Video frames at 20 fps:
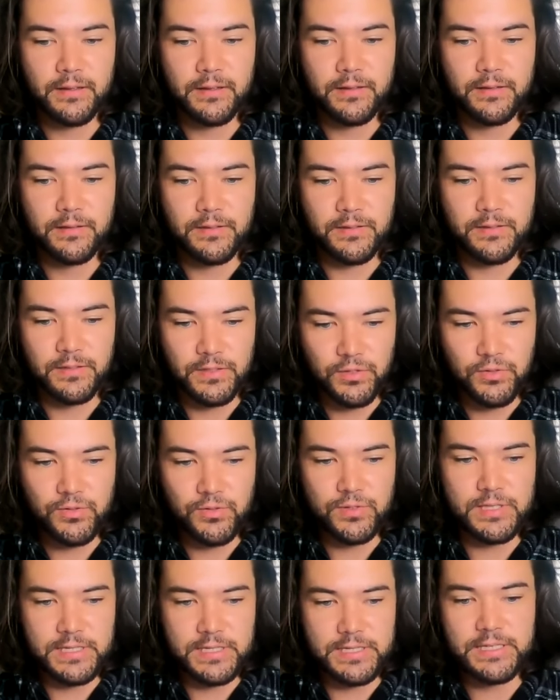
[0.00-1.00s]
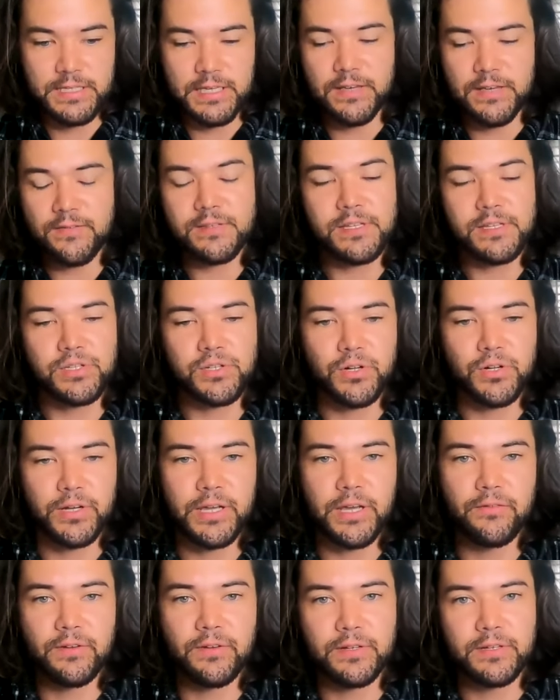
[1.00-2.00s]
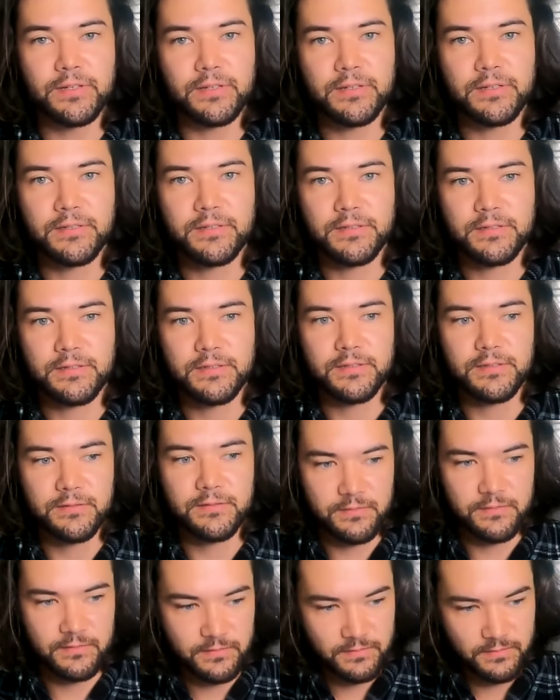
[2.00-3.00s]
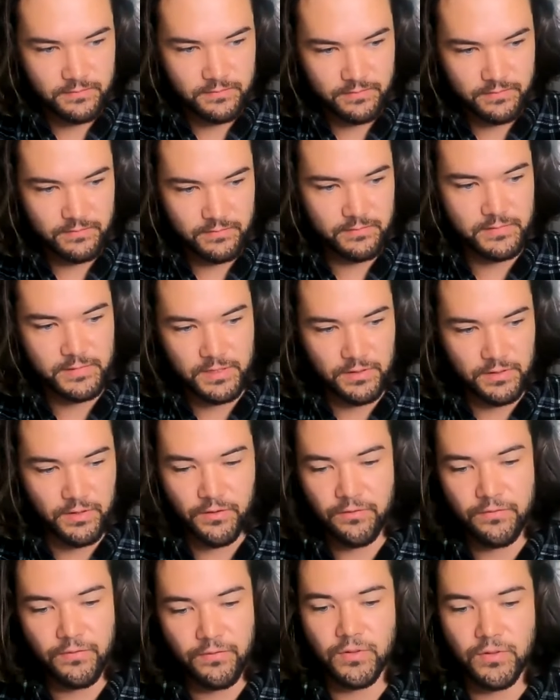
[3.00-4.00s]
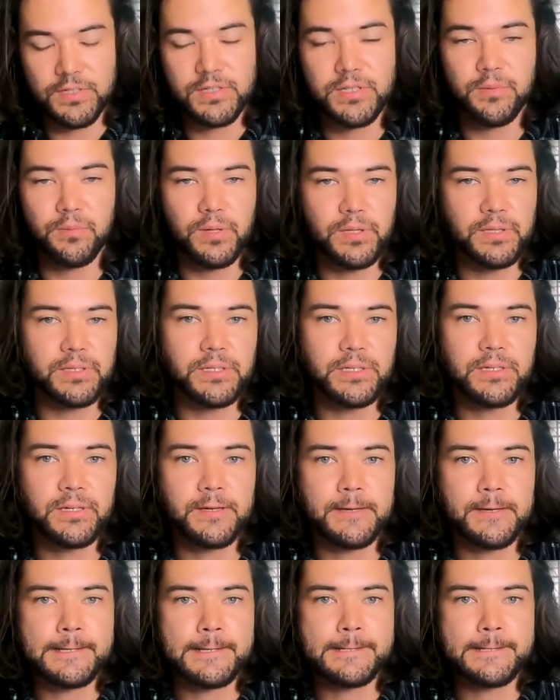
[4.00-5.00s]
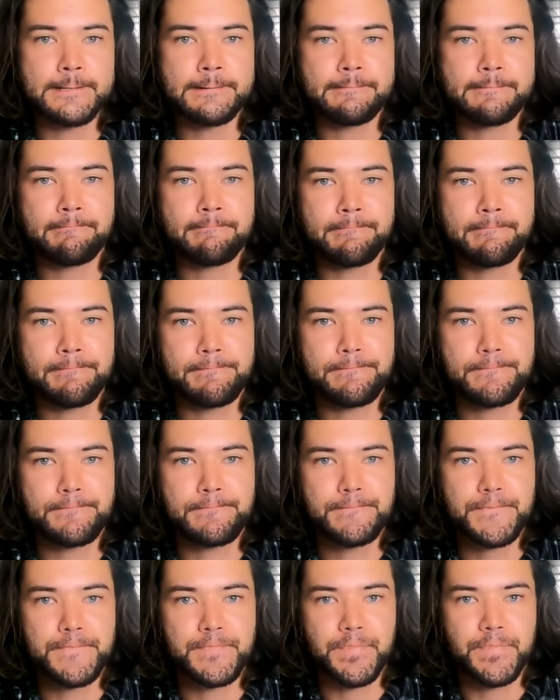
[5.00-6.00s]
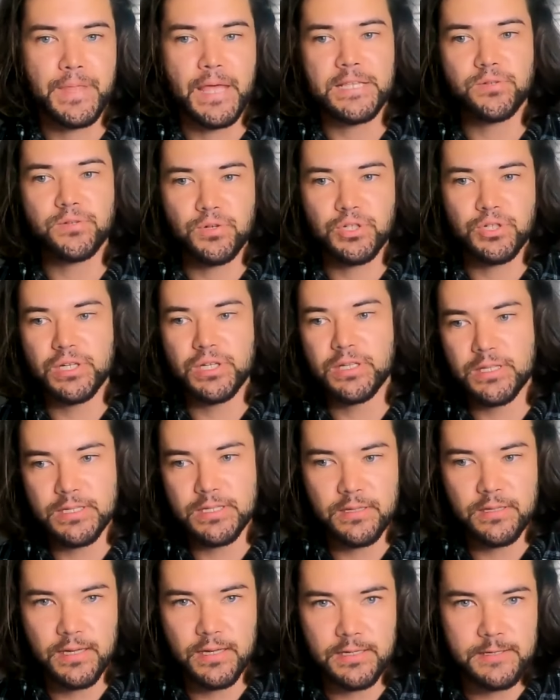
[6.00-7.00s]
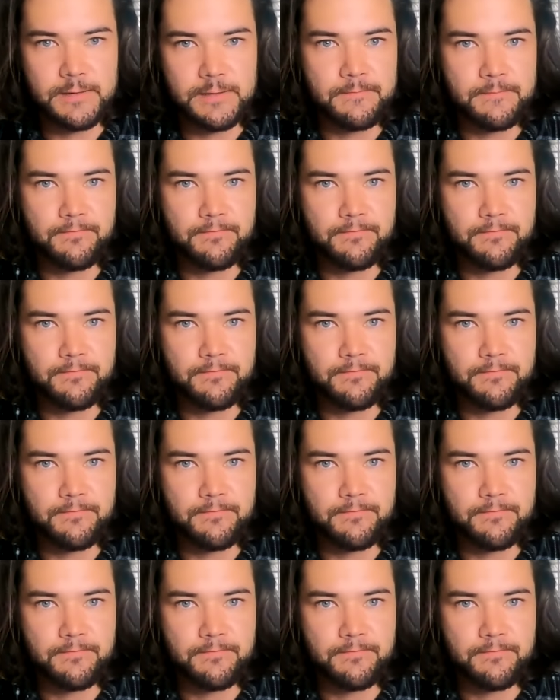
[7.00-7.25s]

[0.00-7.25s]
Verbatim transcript: use these gifts that you're given to their fullest ability. That's where genius lies.